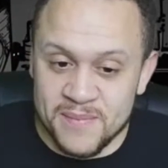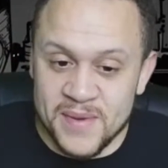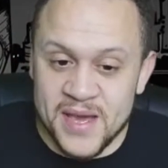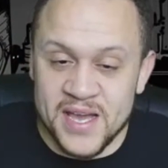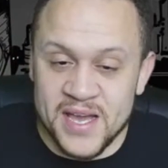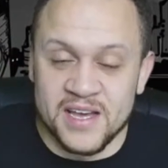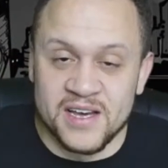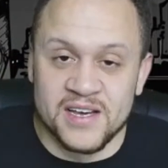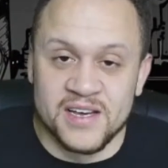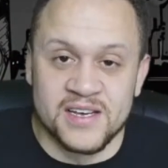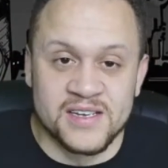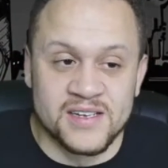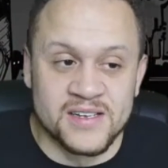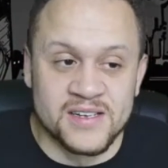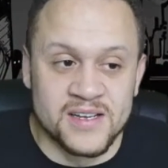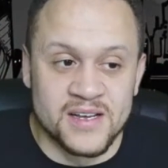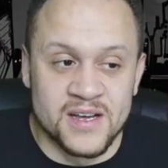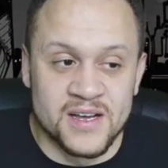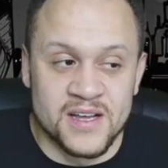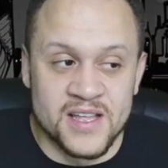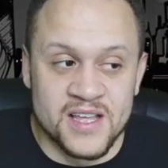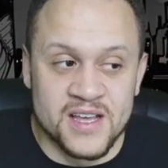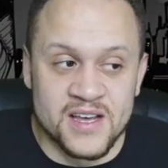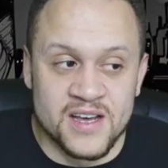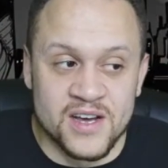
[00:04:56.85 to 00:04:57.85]
make a
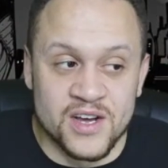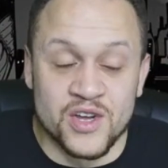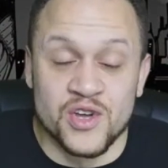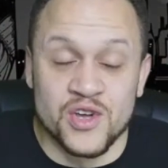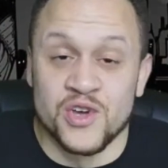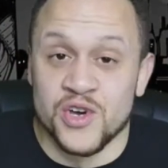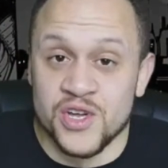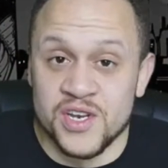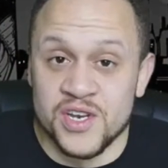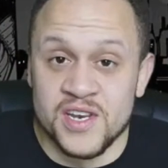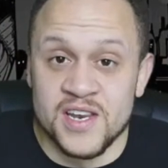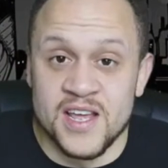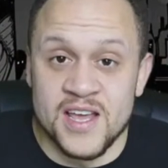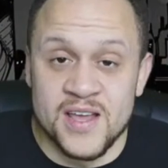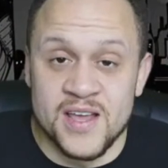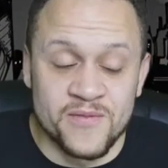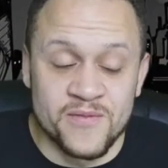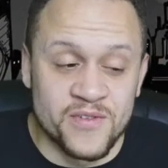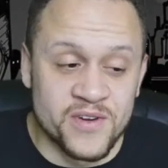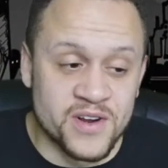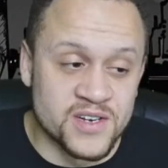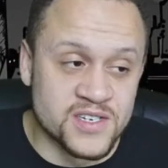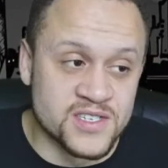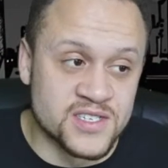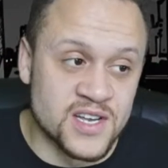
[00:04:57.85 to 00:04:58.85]
good name
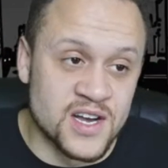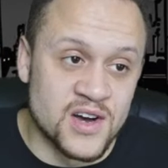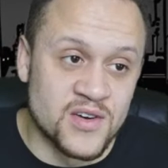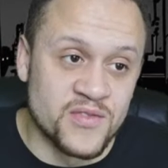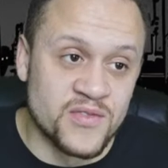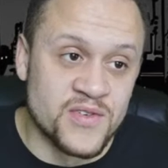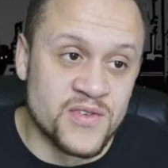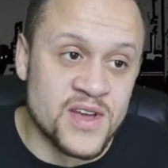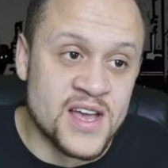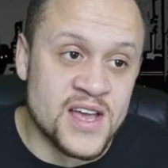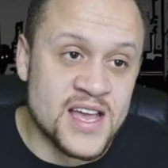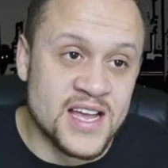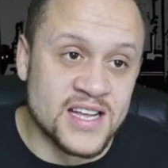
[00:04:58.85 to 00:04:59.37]
for yourself.